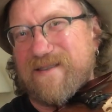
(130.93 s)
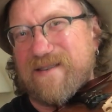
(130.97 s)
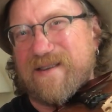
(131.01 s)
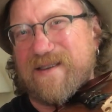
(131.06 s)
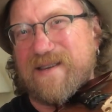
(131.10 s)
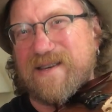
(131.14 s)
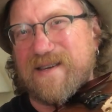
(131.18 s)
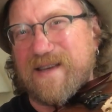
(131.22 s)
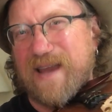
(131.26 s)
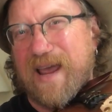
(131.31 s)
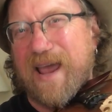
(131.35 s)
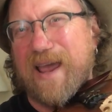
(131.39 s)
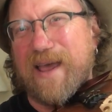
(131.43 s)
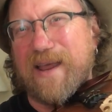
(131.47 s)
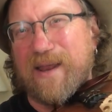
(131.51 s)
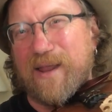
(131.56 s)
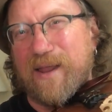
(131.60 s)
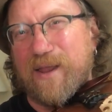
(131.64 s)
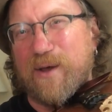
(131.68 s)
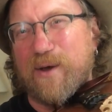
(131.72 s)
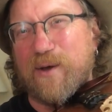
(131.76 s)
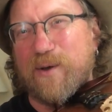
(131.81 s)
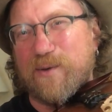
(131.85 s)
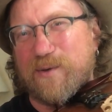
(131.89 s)

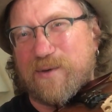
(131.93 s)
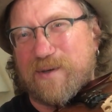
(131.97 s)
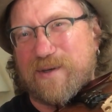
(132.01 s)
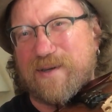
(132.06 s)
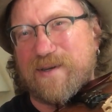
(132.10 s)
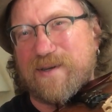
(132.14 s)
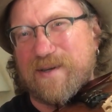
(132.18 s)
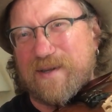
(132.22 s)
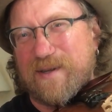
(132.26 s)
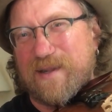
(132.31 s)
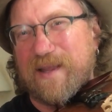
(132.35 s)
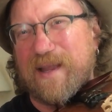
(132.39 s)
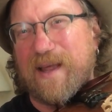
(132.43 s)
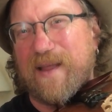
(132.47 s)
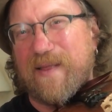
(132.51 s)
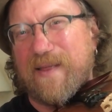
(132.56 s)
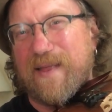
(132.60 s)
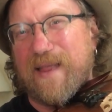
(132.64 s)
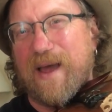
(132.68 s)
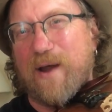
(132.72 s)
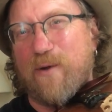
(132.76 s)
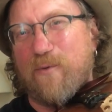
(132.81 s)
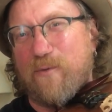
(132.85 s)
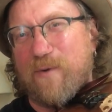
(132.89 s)
staying loose,
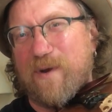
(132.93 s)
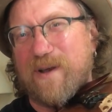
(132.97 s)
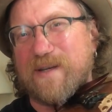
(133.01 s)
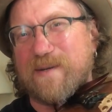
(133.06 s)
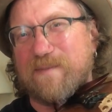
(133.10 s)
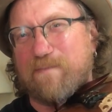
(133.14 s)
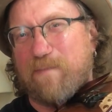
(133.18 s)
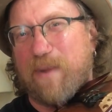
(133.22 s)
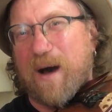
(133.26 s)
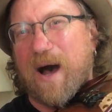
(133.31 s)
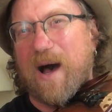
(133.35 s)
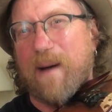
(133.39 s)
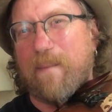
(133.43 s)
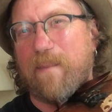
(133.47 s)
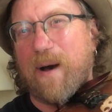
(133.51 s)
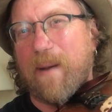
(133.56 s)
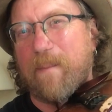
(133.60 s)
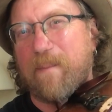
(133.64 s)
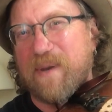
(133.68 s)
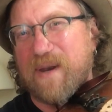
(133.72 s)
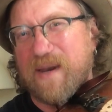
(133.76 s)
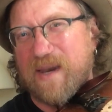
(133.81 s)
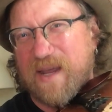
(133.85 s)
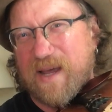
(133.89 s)
letting that wrist bob
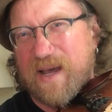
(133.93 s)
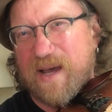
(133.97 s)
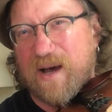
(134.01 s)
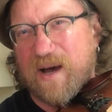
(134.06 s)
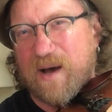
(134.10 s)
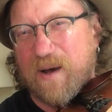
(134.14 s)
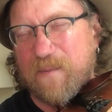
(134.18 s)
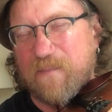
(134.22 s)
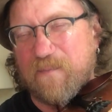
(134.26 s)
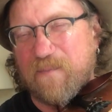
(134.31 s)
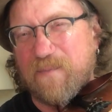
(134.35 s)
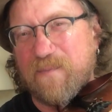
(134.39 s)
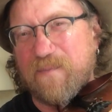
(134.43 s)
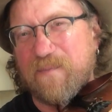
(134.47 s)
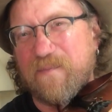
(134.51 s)
up and down.